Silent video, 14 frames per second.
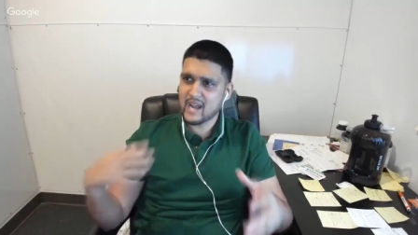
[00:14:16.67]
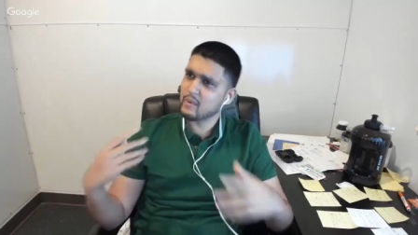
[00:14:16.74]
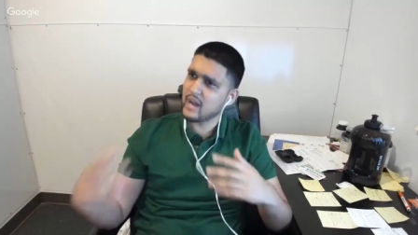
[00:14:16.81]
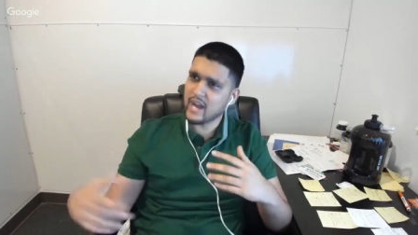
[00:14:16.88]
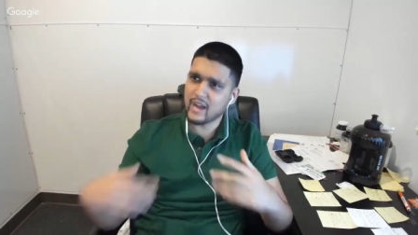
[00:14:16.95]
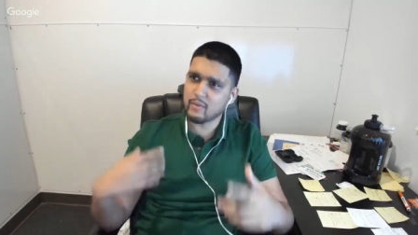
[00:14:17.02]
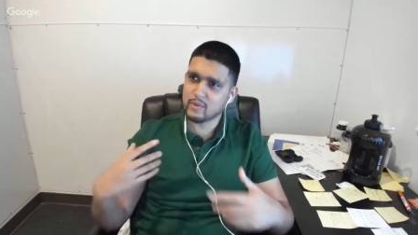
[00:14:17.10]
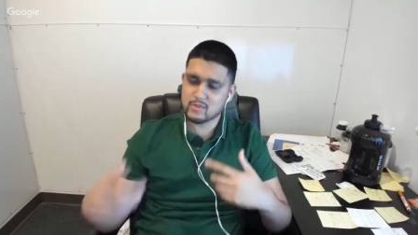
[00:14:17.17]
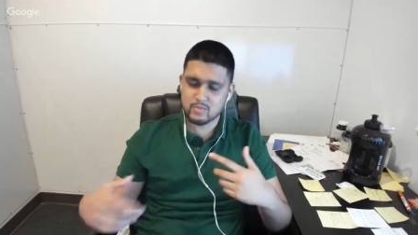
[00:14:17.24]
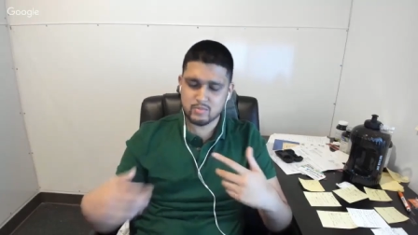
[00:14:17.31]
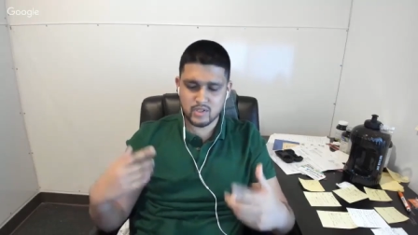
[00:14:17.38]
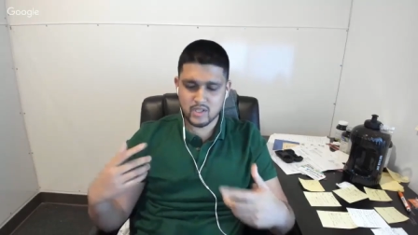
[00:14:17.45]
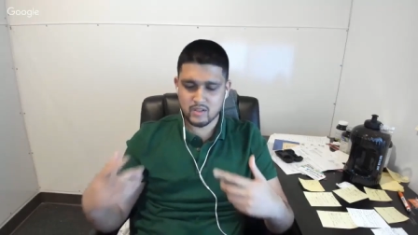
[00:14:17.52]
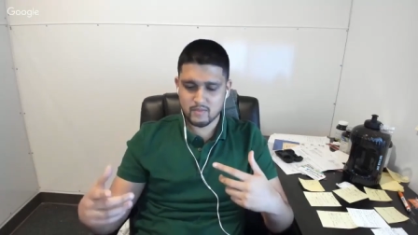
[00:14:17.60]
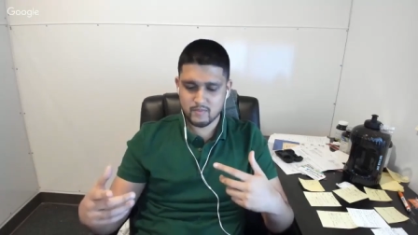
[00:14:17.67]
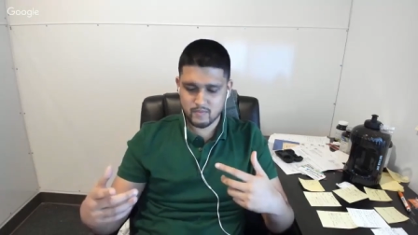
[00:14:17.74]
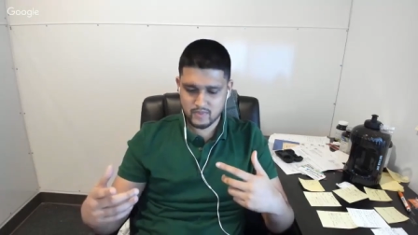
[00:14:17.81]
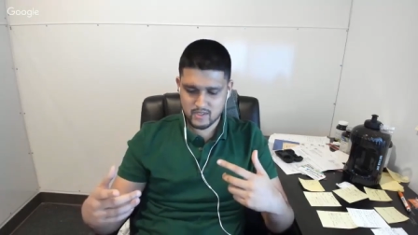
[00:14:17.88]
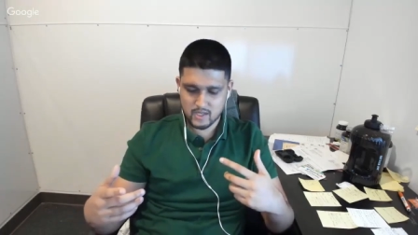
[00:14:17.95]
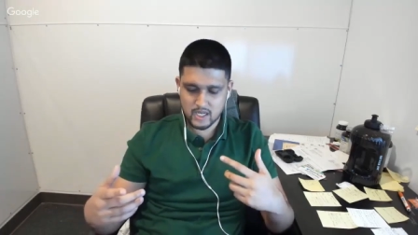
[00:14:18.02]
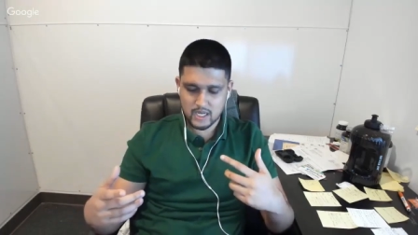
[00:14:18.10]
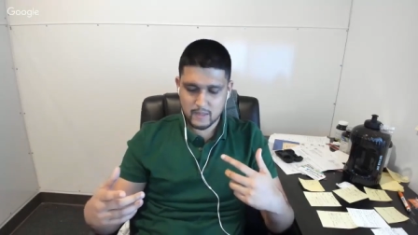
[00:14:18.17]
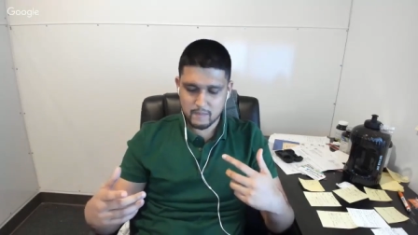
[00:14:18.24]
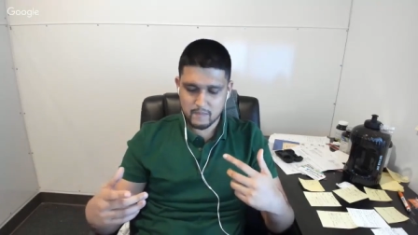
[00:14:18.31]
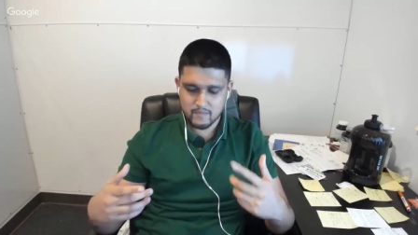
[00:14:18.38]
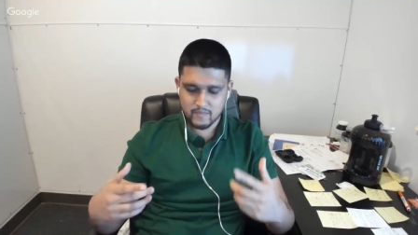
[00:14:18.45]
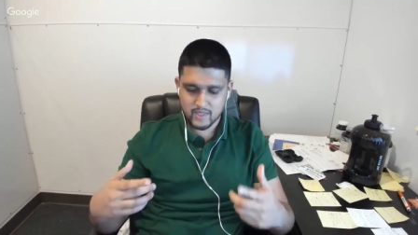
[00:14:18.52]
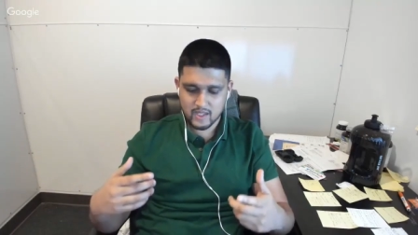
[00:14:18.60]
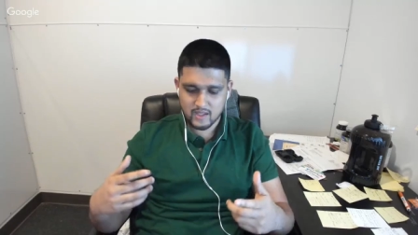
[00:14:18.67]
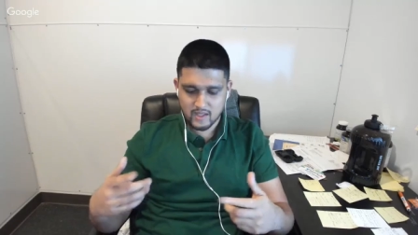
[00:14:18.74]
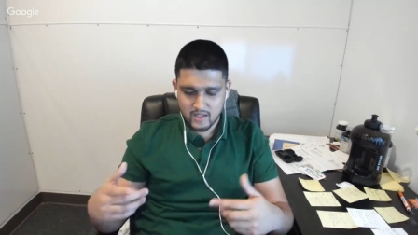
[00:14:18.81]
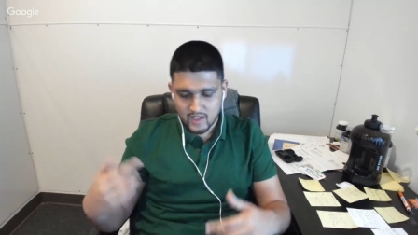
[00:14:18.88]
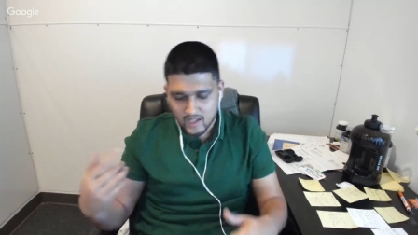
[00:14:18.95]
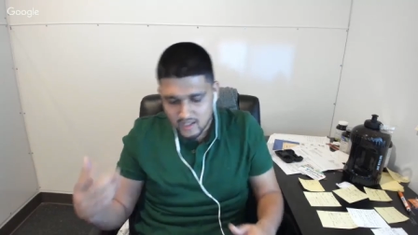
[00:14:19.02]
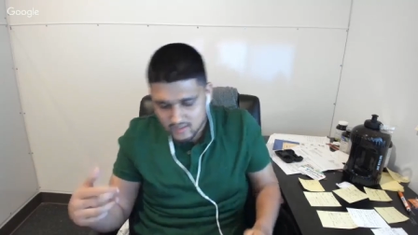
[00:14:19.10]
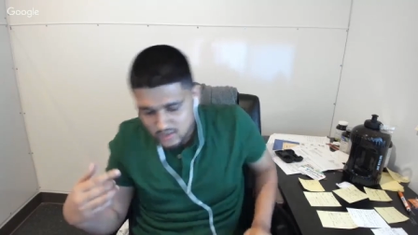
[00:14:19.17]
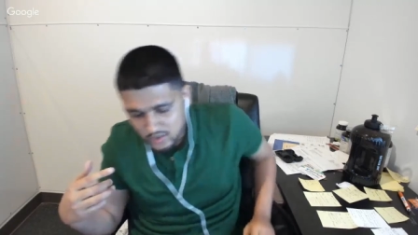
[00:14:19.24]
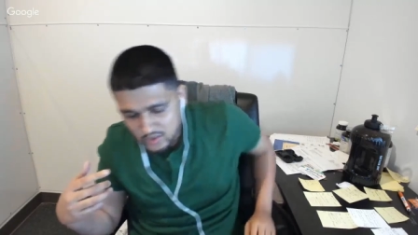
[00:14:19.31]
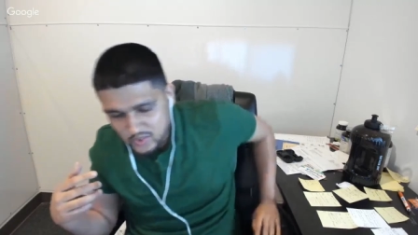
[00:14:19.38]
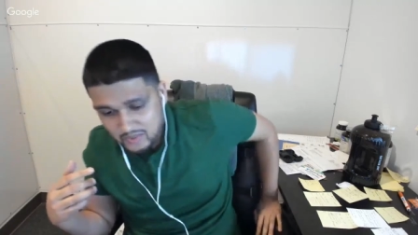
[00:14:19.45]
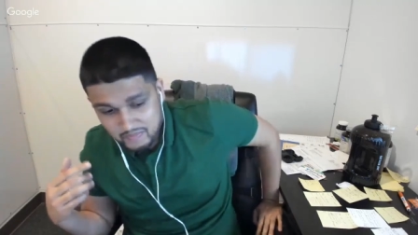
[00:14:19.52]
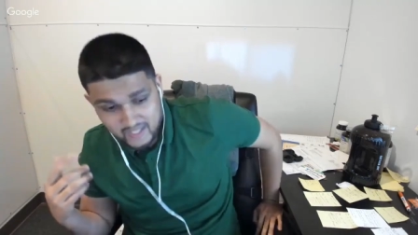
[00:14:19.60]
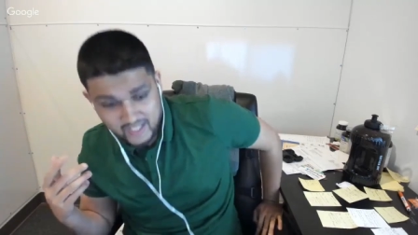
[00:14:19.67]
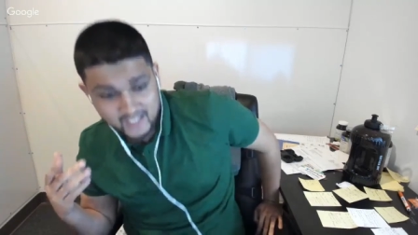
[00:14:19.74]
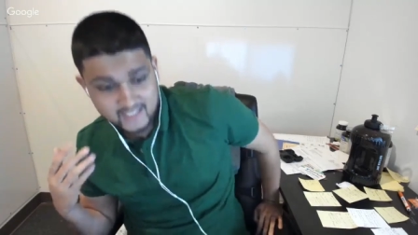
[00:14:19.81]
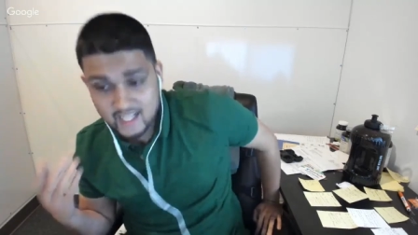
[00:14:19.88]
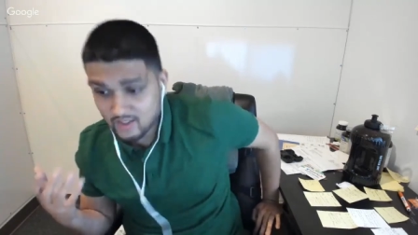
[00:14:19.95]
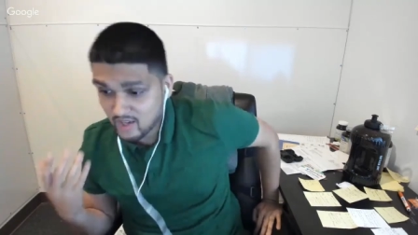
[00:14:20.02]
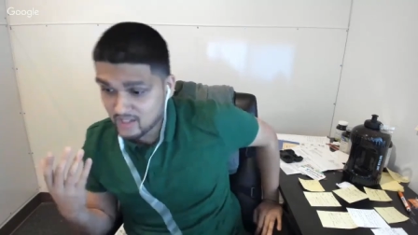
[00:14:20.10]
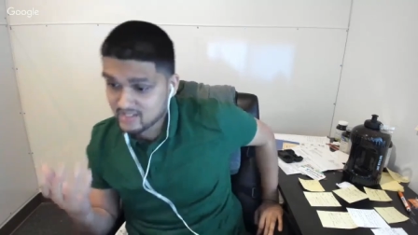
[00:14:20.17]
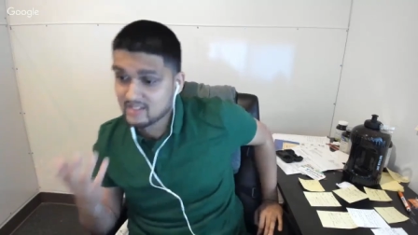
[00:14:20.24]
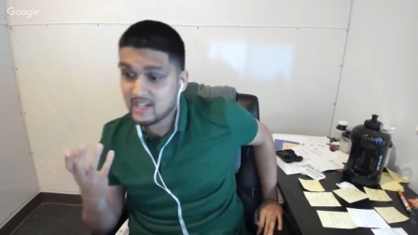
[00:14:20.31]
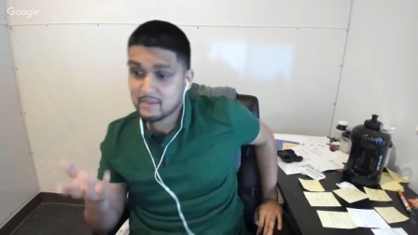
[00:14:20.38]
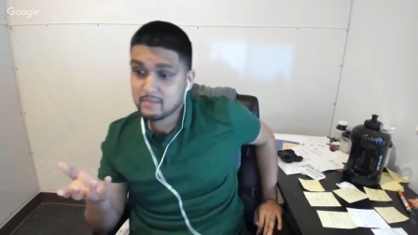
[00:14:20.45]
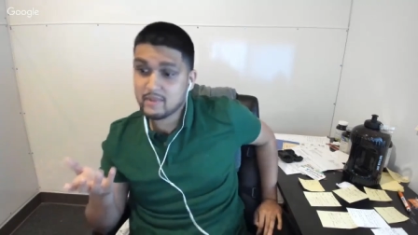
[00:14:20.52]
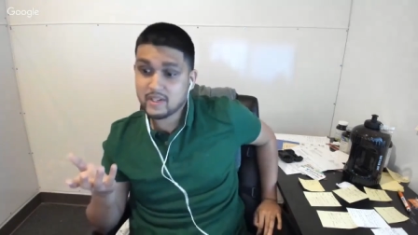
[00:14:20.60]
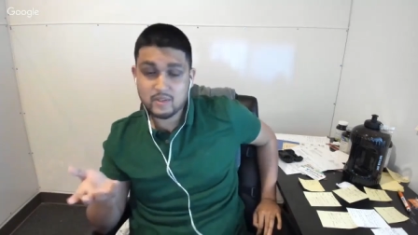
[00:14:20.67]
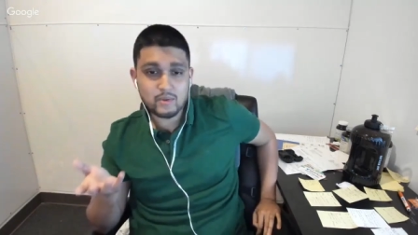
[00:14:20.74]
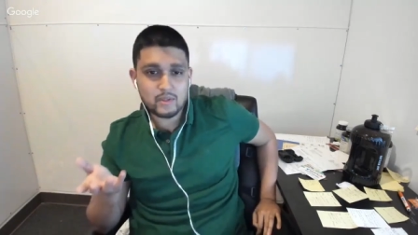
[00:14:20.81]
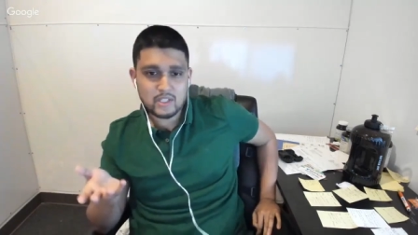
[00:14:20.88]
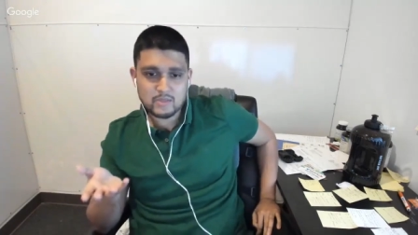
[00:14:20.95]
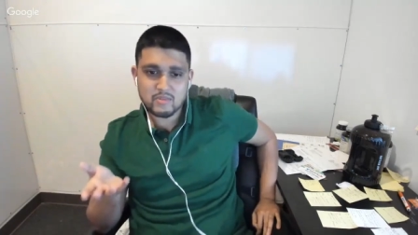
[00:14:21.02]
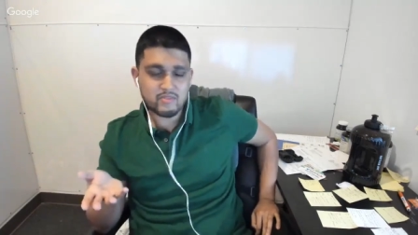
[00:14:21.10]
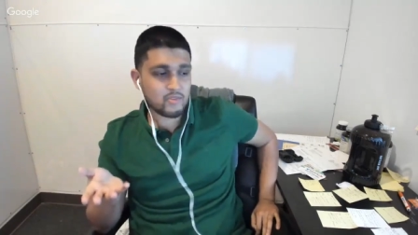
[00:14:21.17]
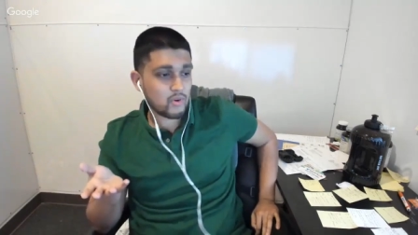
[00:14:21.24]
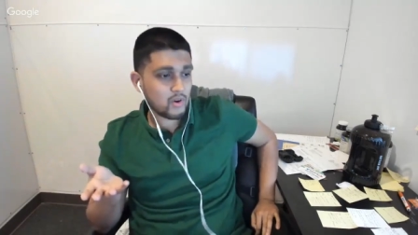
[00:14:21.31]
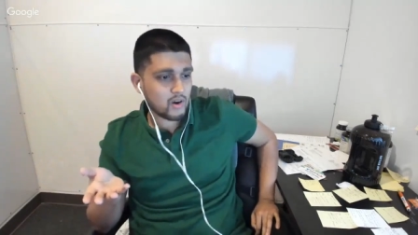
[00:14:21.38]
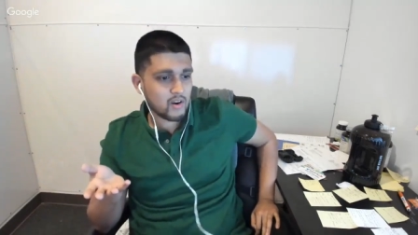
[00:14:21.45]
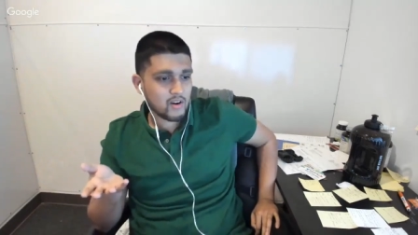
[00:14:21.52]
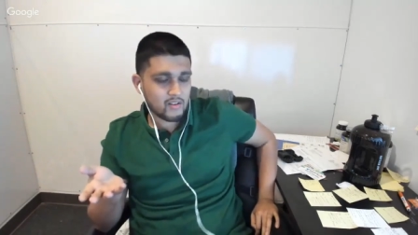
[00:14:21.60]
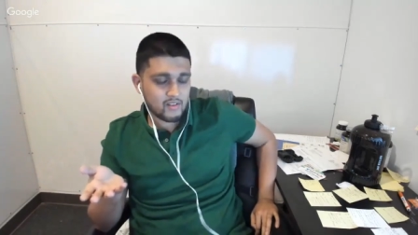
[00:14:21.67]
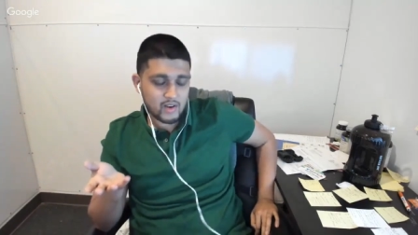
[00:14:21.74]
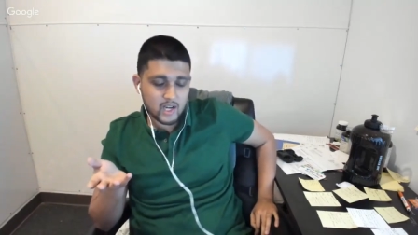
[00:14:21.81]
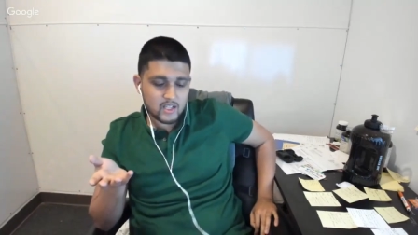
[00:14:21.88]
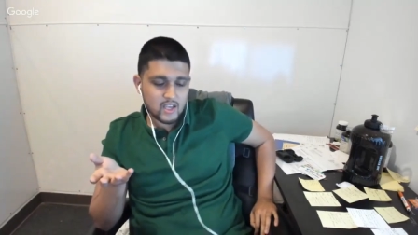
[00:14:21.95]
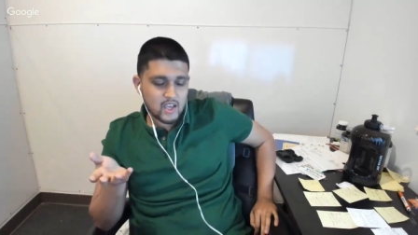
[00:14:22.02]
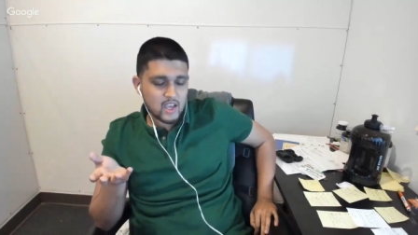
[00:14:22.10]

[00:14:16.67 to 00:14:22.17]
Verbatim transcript: I, I was pretty um, in tune to it because I lost a lot of money doing this before, right?